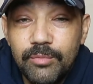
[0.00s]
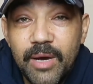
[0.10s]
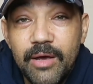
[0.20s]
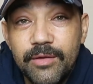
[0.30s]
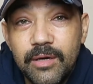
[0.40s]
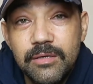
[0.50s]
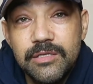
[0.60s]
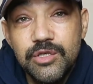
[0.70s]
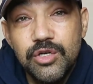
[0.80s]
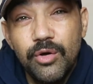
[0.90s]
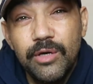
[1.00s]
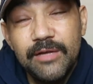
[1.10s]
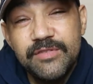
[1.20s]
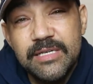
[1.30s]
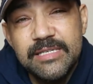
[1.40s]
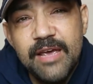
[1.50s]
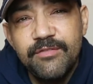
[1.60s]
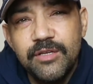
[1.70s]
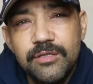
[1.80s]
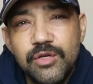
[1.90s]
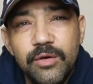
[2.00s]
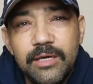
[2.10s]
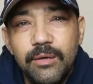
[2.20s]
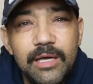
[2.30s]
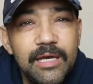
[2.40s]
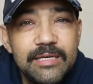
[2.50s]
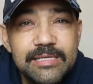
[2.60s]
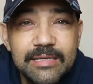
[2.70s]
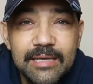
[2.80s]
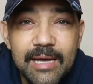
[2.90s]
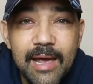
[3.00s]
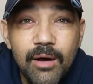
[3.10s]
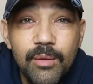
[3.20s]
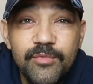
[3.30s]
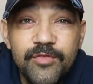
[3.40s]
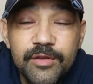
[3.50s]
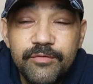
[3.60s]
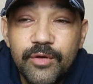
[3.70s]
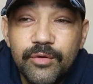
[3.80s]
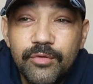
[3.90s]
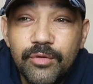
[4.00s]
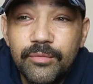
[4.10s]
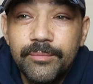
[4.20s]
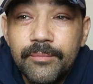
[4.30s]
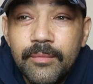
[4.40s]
My other cousin John lives in Devon, so he, he didn't get up for the funeral.